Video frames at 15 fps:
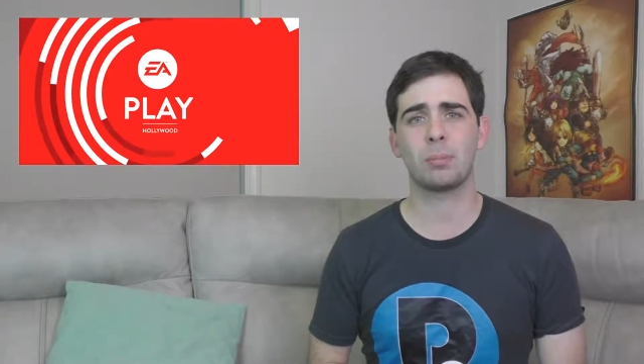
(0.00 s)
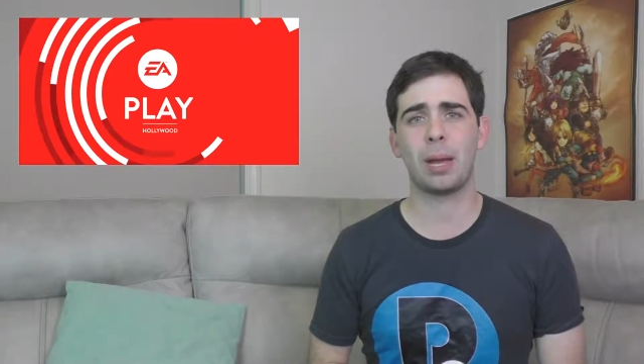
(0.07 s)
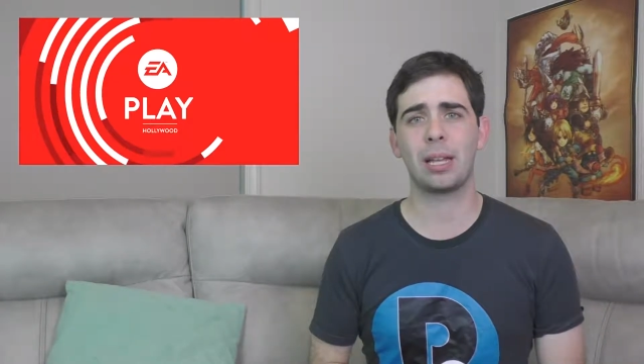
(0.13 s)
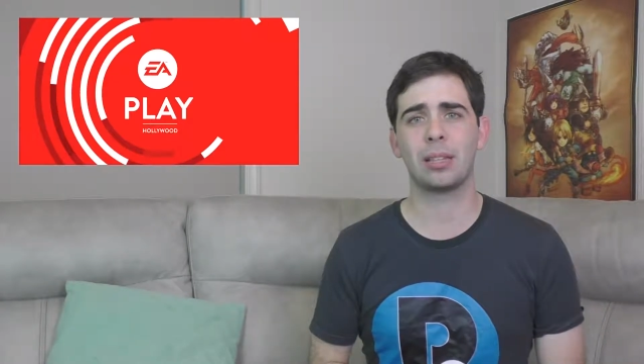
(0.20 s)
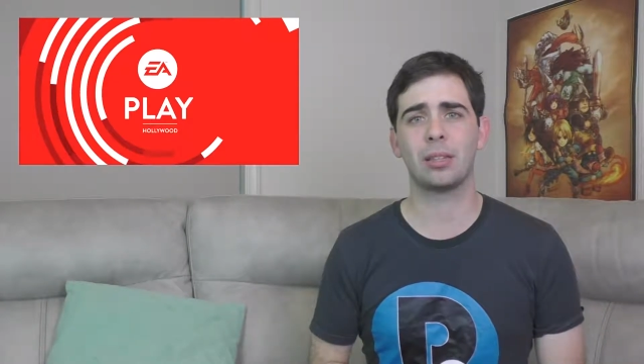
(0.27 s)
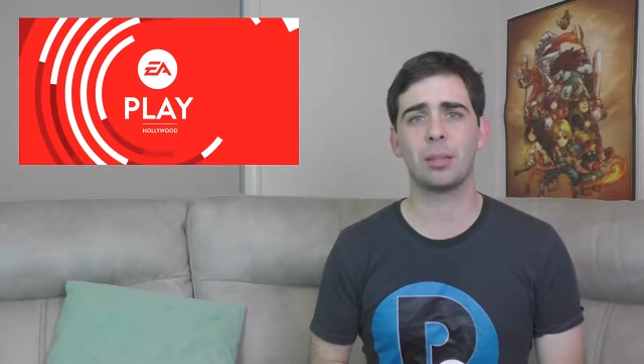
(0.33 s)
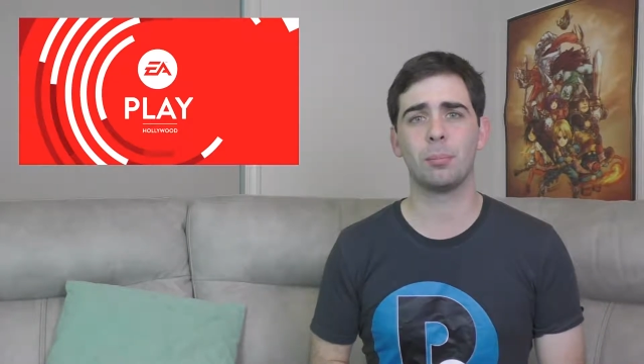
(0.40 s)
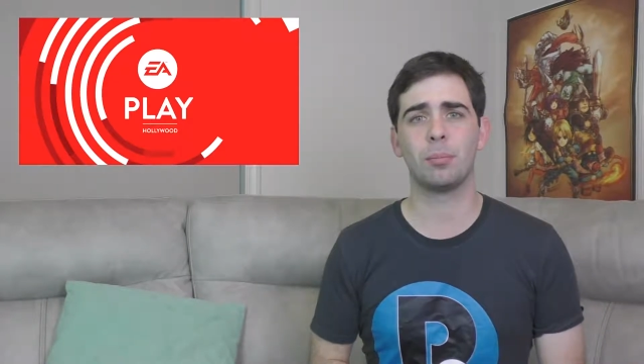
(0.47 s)

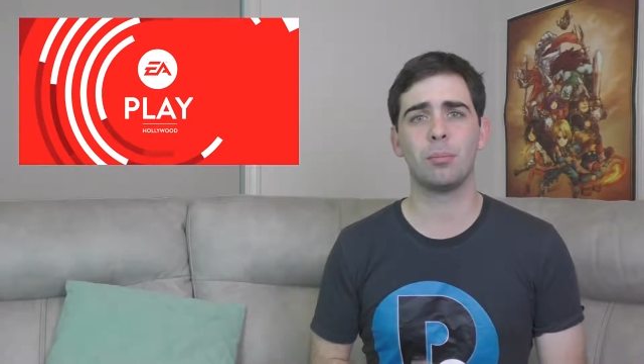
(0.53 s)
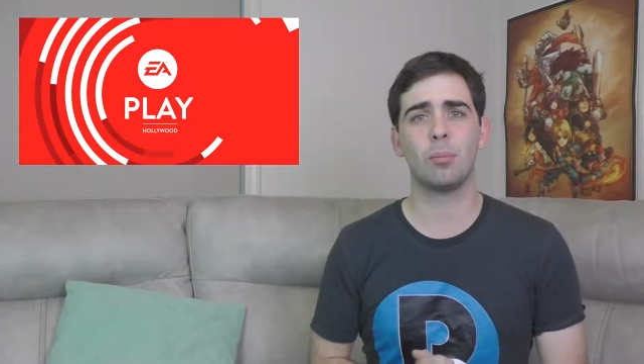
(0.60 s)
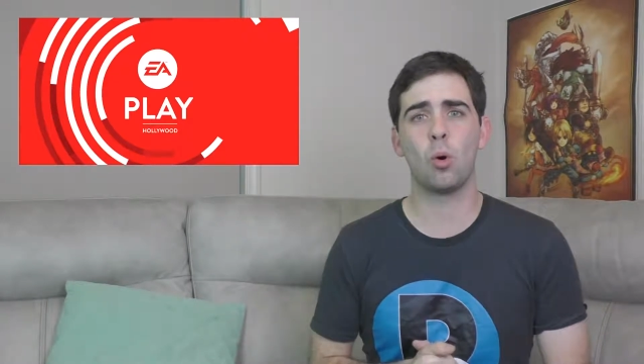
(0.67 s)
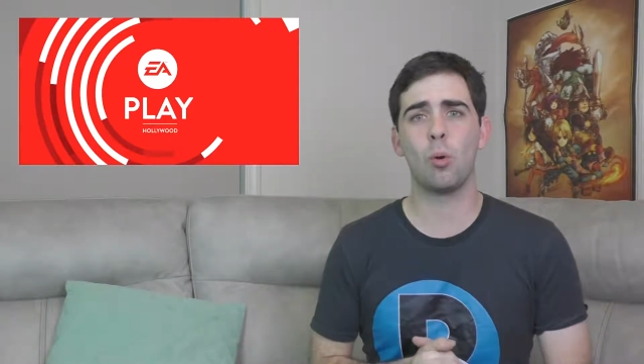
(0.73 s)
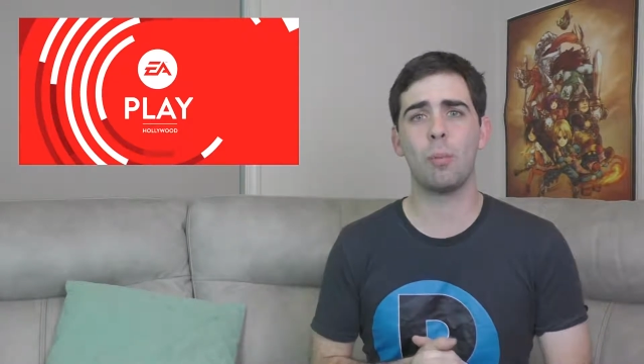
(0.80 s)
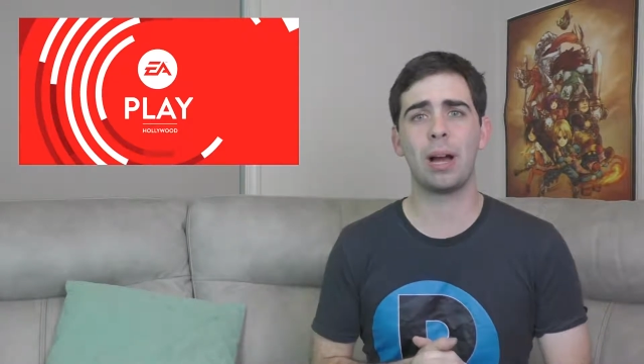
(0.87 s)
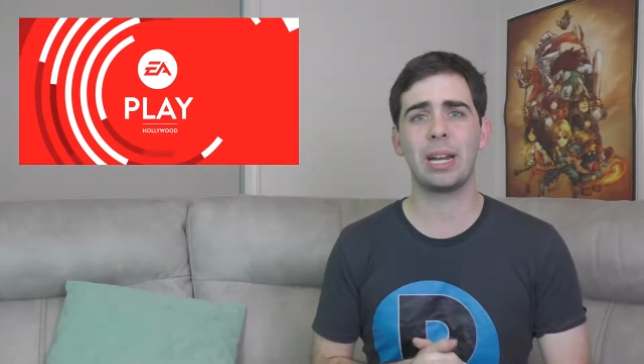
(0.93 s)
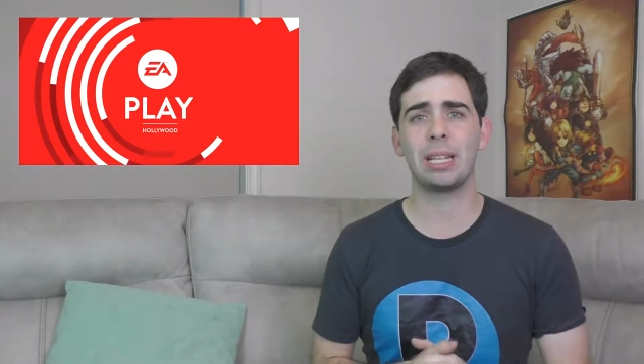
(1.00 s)
make them
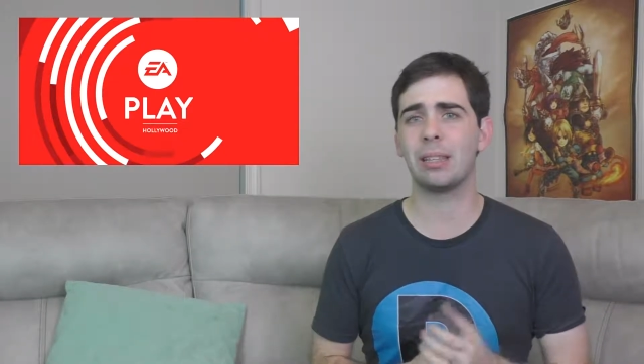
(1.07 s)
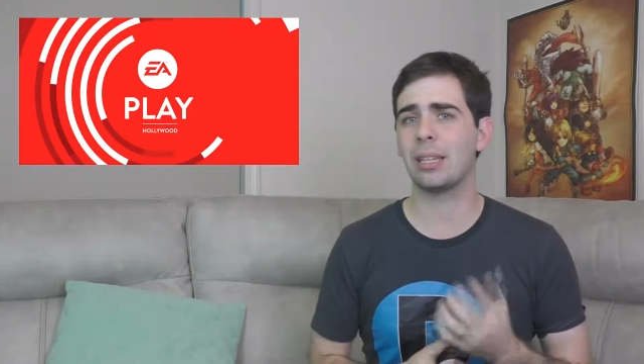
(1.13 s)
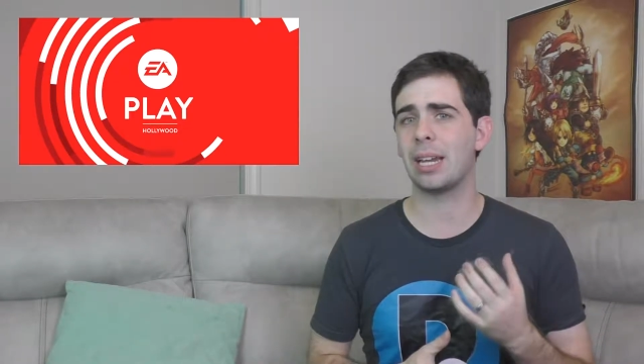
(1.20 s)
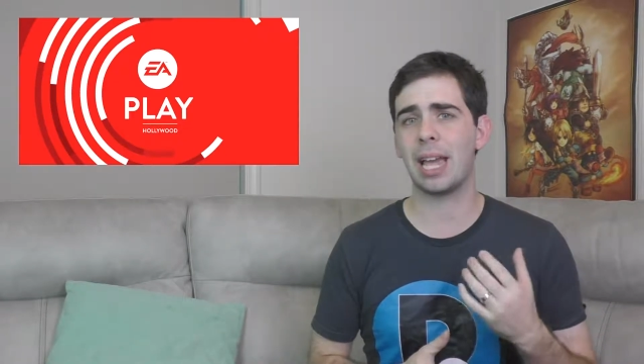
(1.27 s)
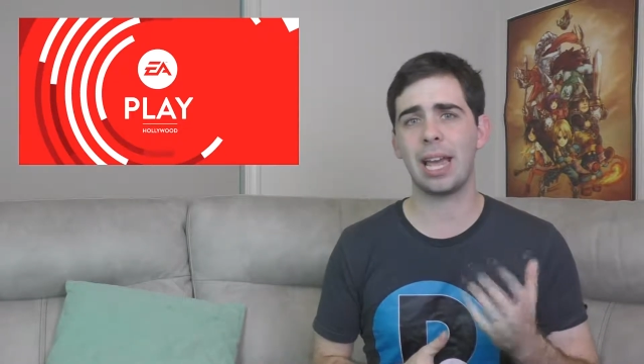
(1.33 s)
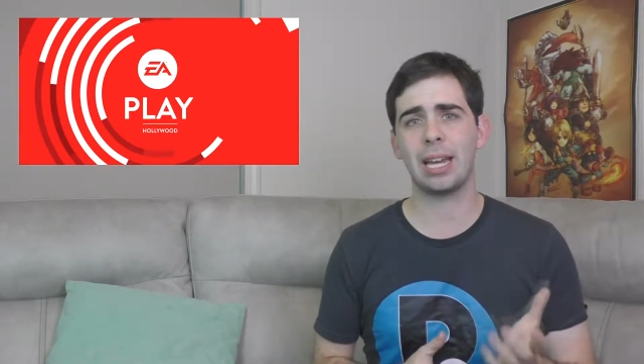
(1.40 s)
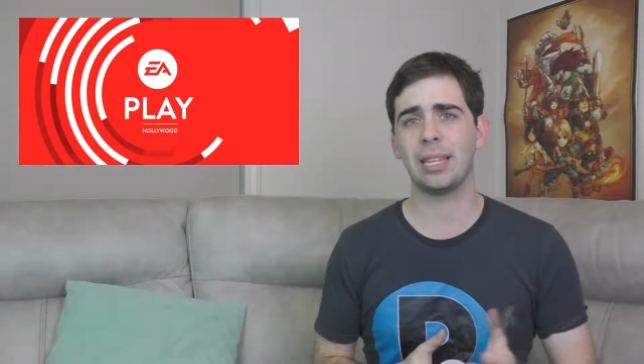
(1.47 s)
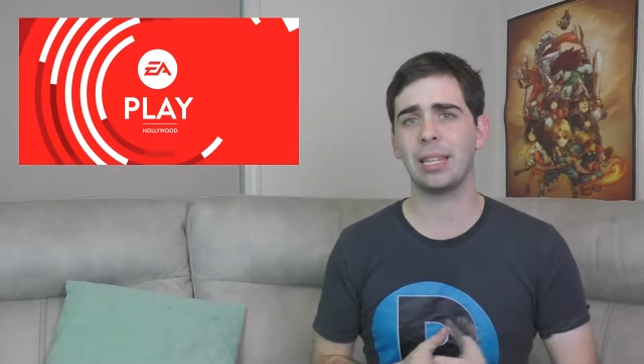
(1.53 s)
more money
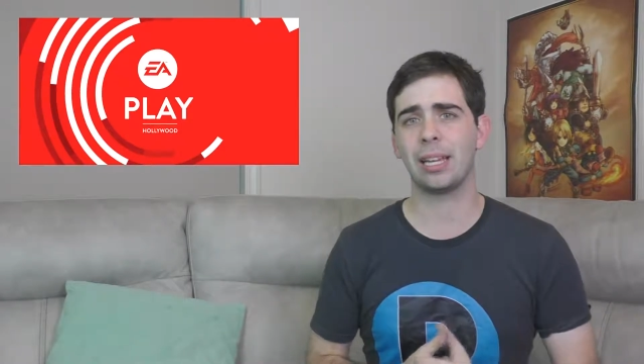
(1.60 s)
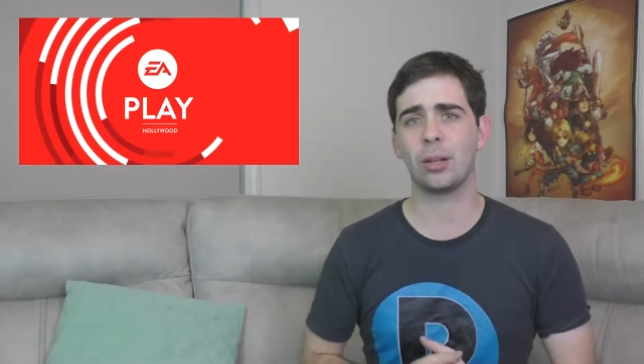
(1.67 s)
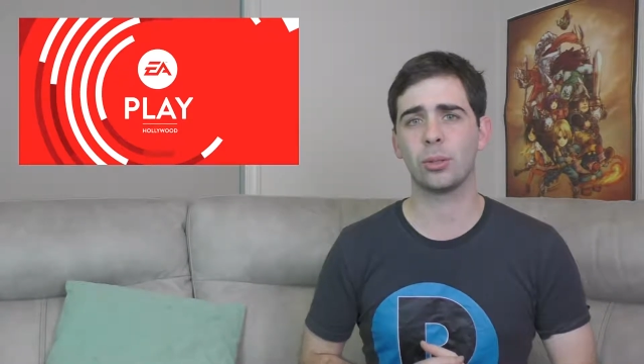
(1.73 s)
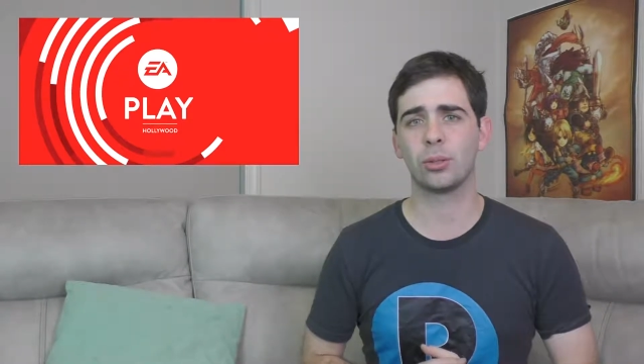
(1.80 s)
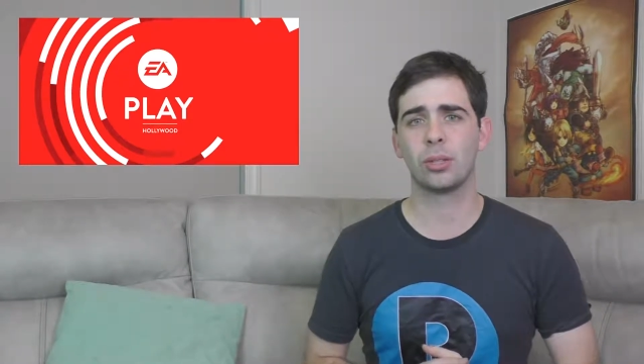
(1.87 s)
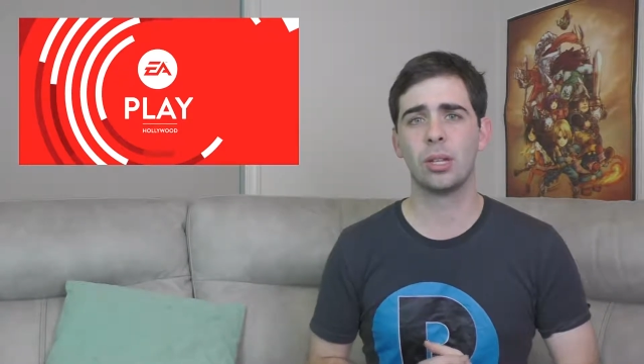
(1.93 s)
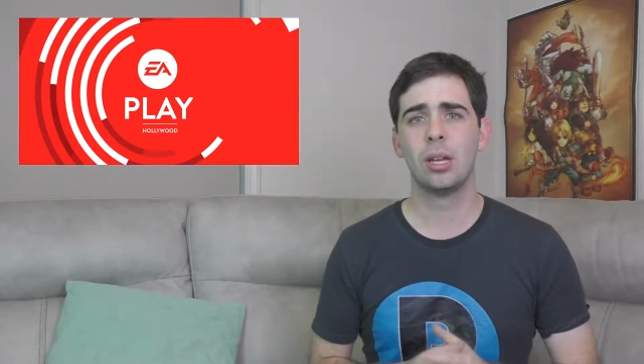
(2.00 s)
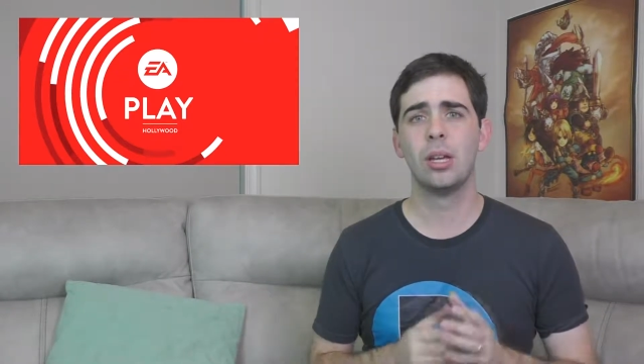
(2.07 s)
than anything
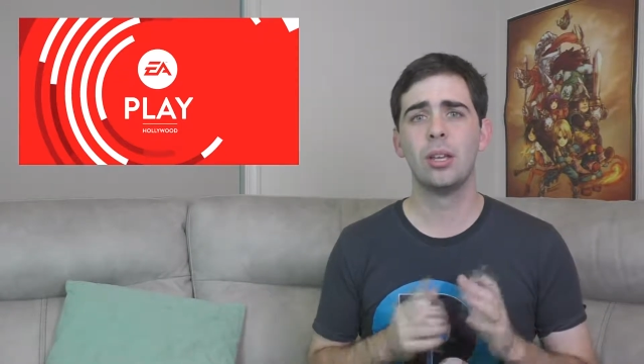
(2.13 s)
else,